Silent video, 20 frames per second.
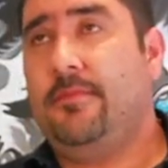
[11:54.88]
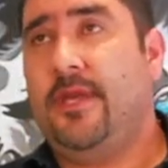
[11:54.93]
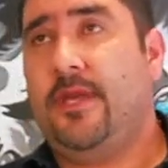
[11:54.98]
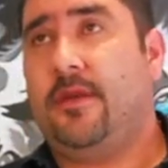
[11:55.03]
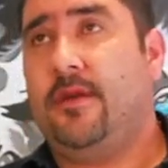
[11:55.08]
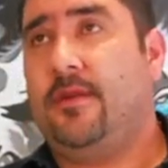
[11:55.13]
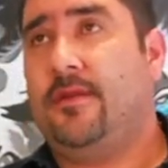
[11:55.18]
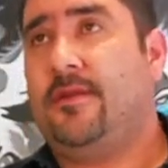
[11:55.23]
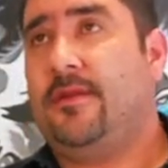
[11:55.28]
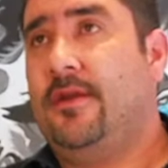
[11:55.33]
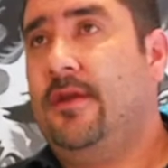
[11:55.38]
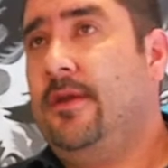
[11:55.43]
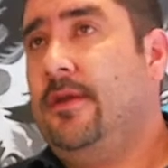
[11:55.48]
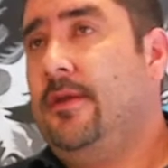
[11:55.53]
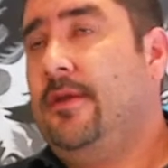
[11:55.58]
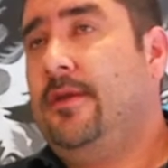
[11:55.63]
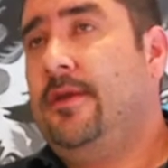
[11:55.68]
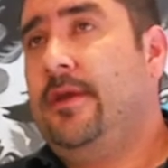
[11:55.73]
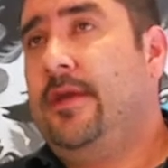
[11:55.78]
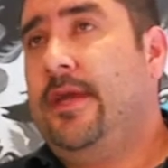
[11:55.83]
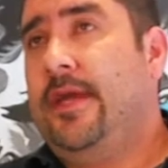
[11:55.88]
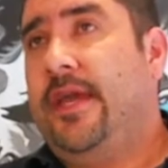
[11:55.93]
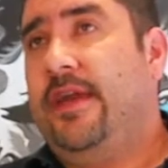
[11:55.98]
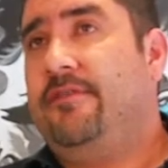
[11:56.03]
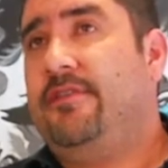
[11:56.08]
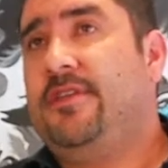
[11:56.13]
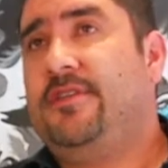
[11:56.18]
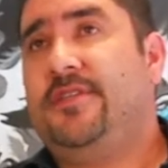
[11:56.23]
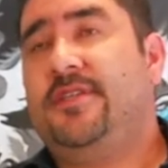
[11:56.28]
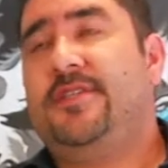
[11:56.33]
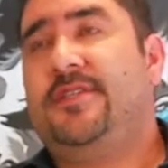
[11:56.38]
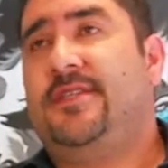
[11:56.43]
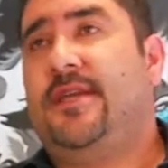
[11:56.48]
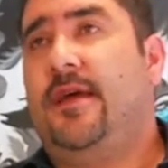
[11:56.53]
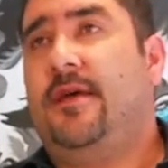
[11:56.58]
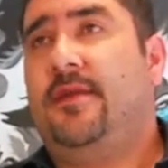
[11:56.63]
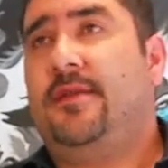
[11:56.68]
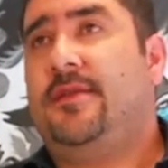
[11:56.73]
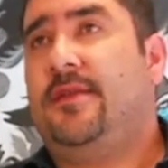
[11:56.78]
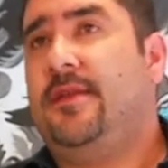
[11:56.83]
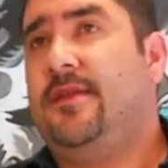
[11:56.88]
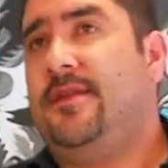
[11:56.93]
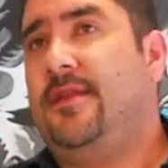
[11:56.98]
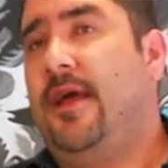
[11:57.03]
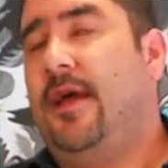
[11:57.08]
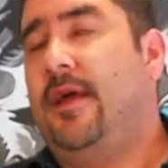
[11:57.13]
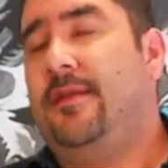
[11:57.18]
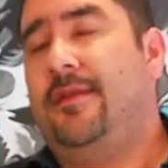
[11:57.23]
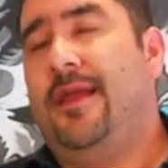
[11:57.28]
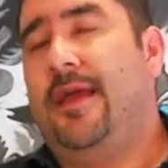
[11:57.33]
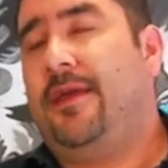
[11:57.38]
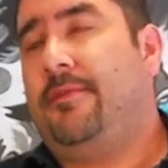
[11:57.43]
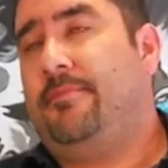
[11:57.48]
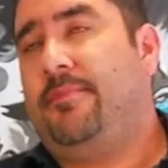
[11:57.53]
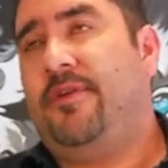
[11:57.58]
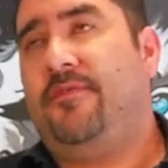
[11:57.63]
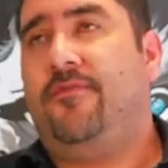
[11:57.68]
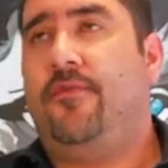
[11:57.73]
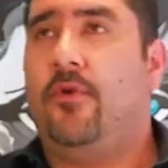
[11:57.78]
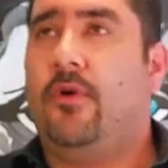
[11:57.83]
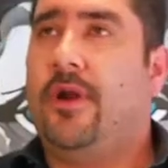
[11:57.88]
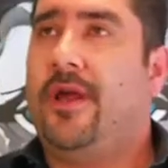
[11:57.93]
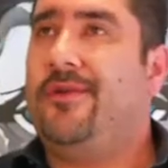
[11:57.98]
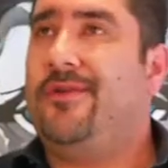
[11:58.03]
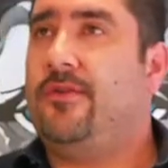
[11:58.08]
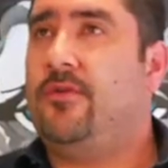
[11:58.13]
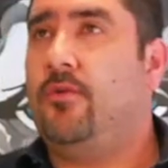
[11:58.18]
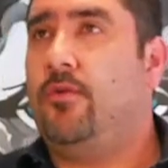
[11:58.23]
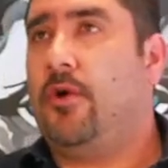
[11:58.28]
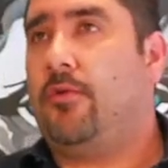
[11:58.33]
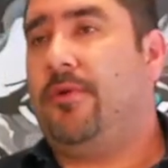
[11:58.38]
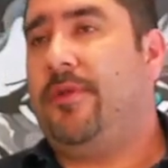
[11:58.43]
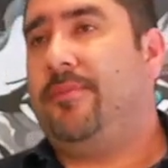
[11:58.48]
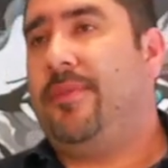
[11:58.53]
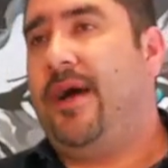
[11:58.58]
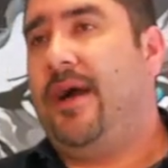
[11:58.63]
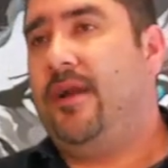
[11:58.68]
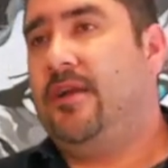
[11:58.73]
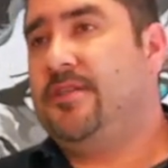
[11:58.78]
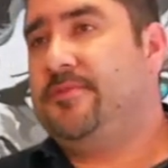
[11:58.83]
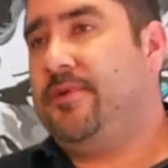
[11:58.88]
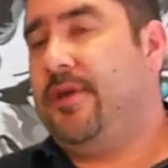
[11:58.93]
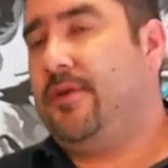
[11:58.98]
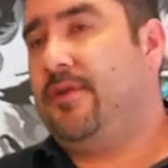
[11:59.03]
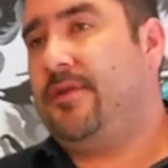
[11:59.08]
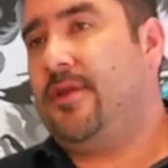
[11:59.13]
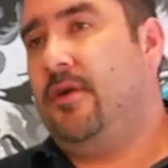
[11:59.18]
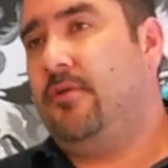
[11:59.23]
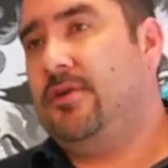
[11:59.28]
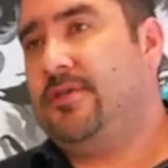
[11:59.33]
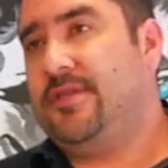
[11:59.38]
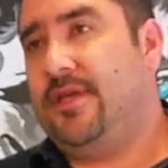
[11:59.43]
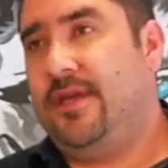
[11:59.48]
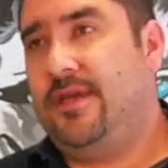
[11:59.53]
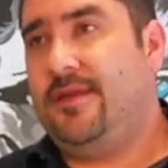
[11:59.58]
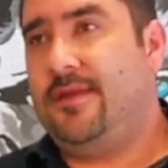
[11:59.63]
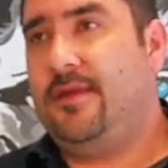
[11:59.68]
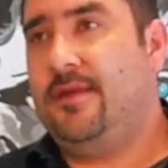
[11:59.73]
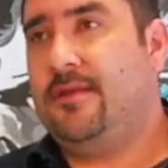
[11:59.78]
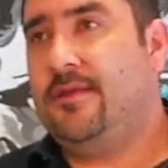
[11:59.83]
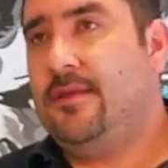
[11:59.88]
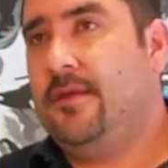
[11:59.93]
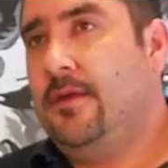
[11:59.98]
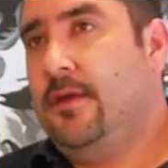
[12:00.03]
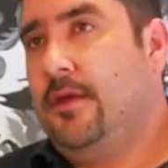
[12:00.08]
Because ever since that, like before, I used to work with buyers because that was the easiest.